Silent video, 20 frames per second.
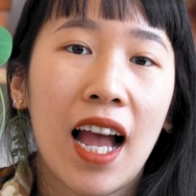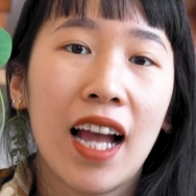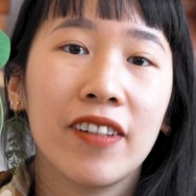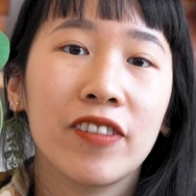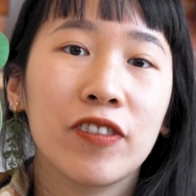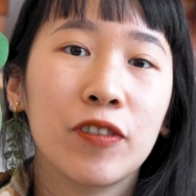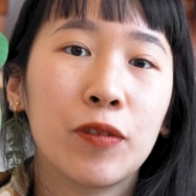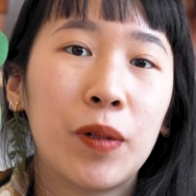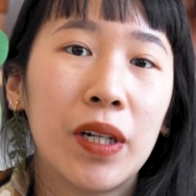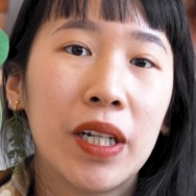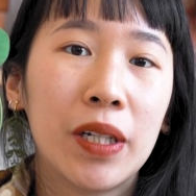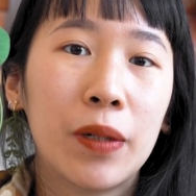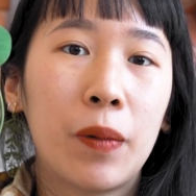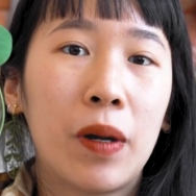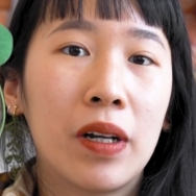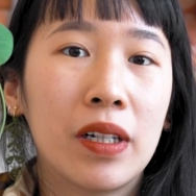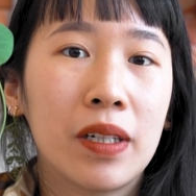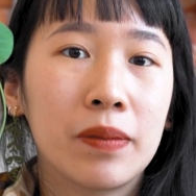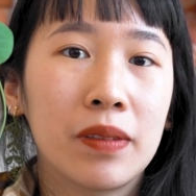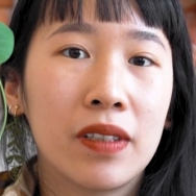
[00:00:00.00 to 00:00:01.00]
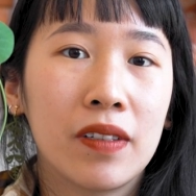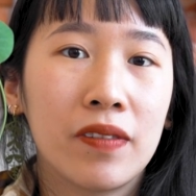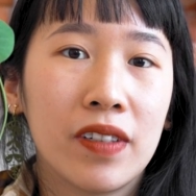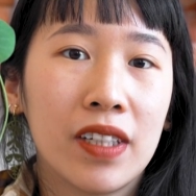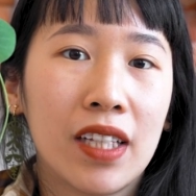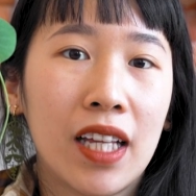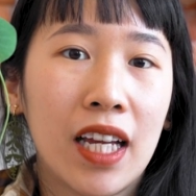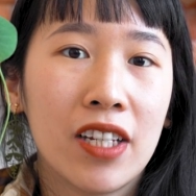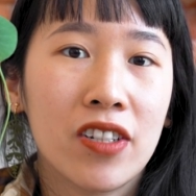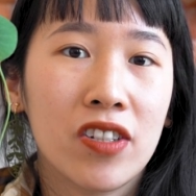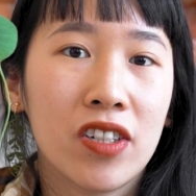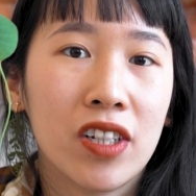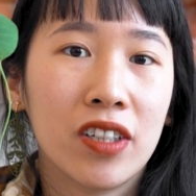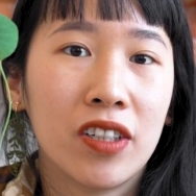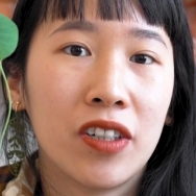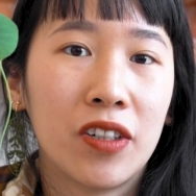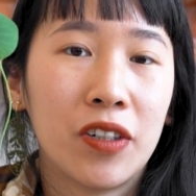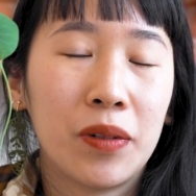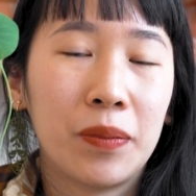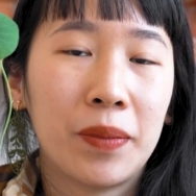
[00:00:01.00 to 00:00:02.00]
Hi everyone, welcome to Feline
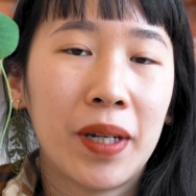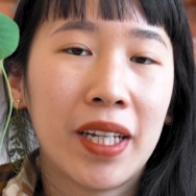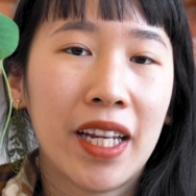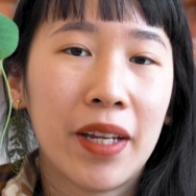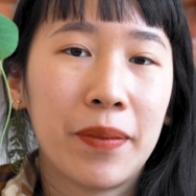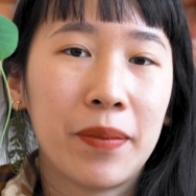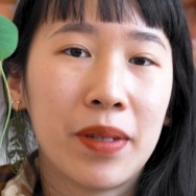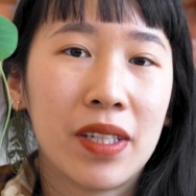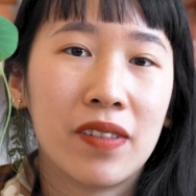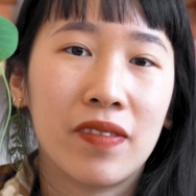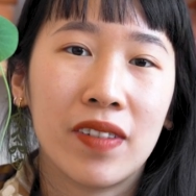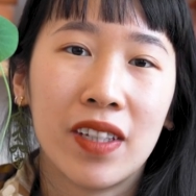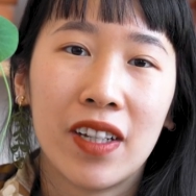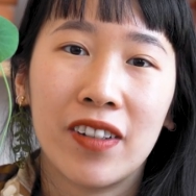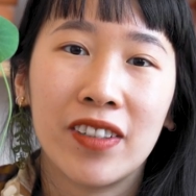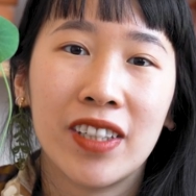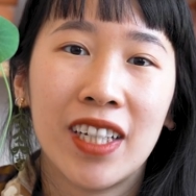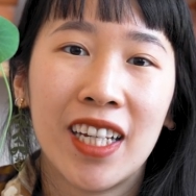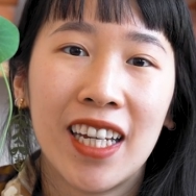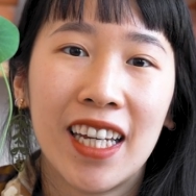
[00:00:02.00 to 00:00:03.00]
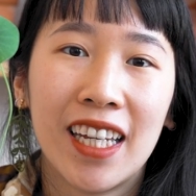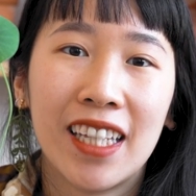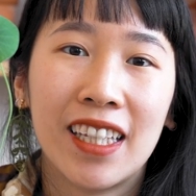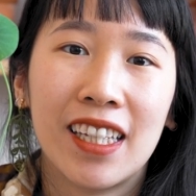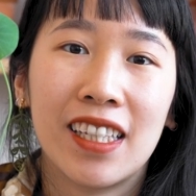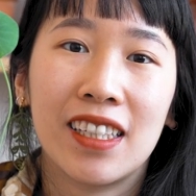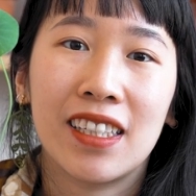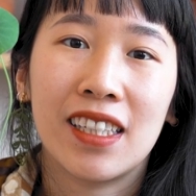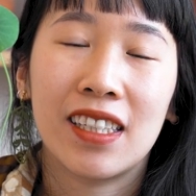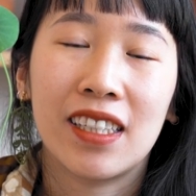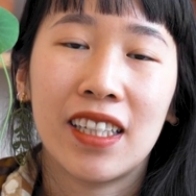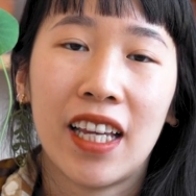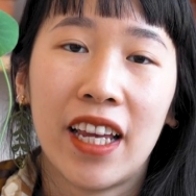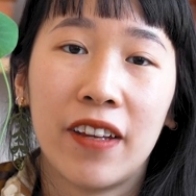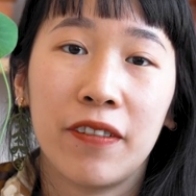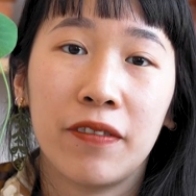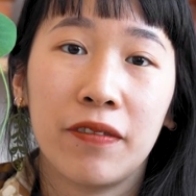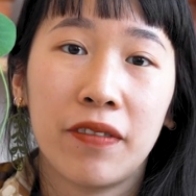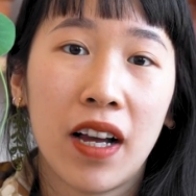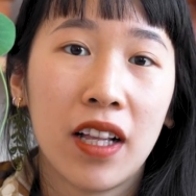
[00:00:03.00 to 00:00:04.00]
Jungle. My name is Fiona and this is
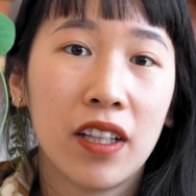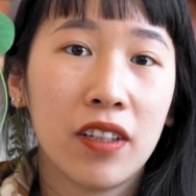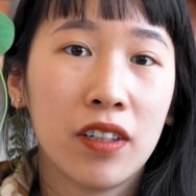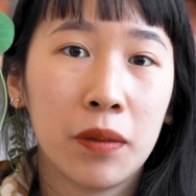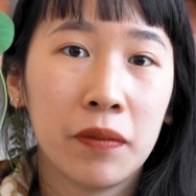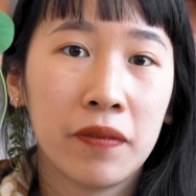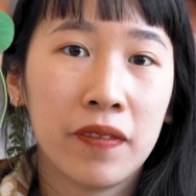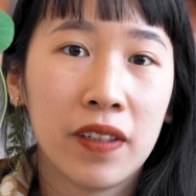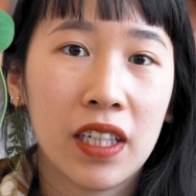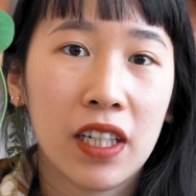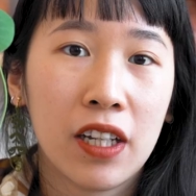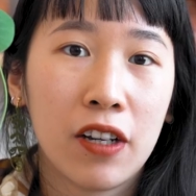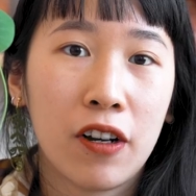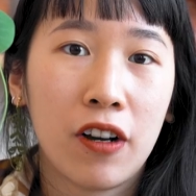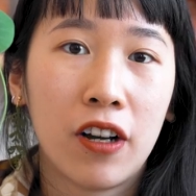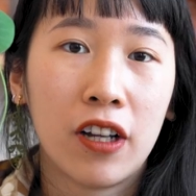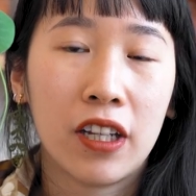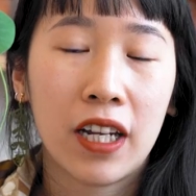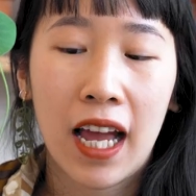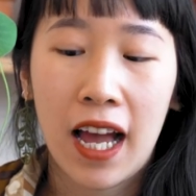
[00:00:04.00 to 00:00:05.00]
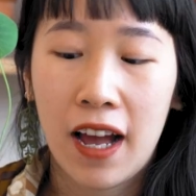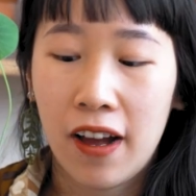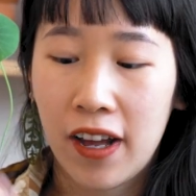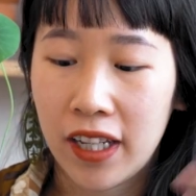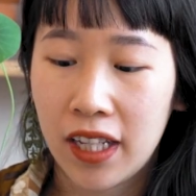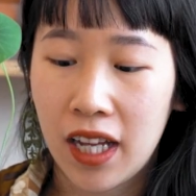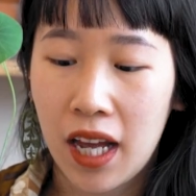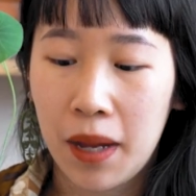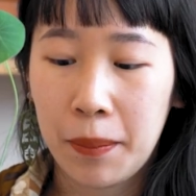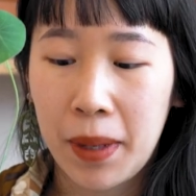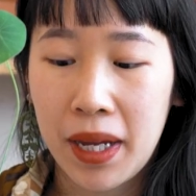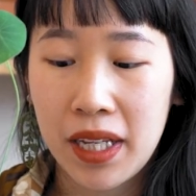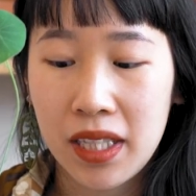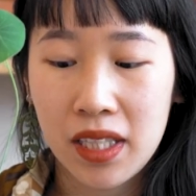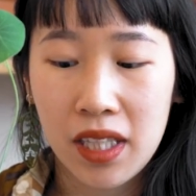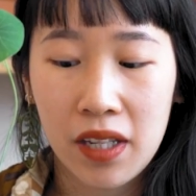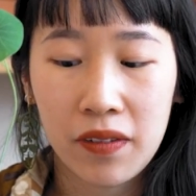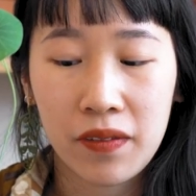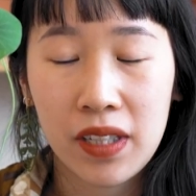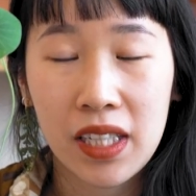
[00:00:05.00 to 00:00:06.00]
a follow-up video on how I got my
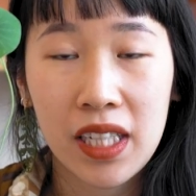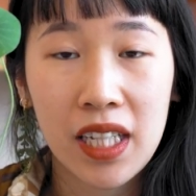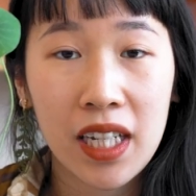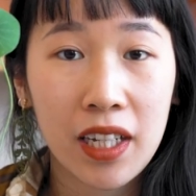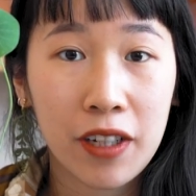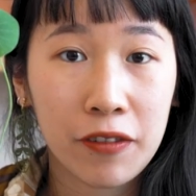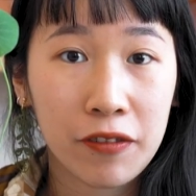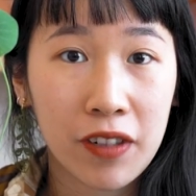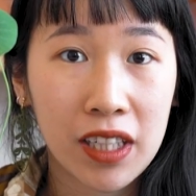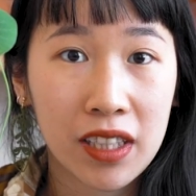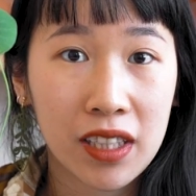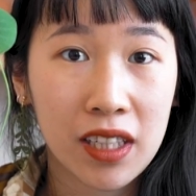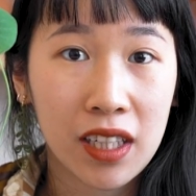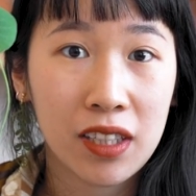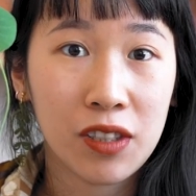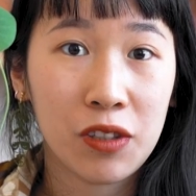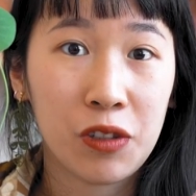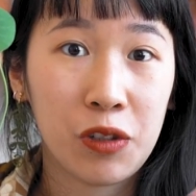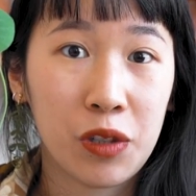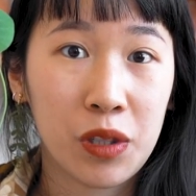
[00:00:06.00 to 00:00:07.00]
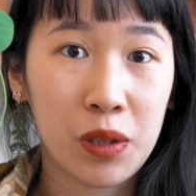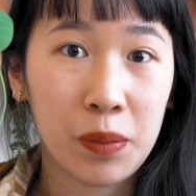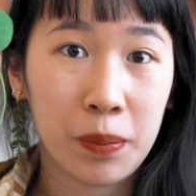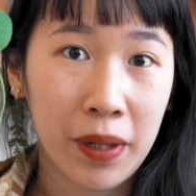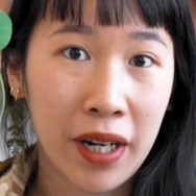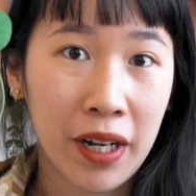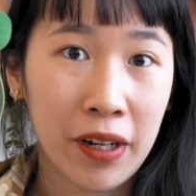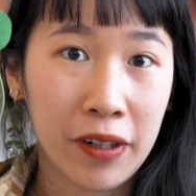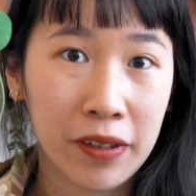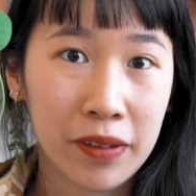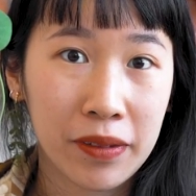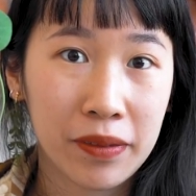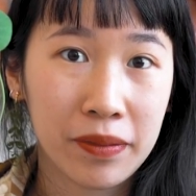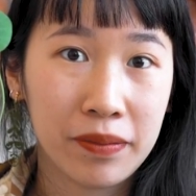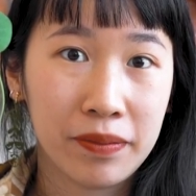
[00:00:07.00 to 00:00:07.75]
Stephania Erecta to sprout.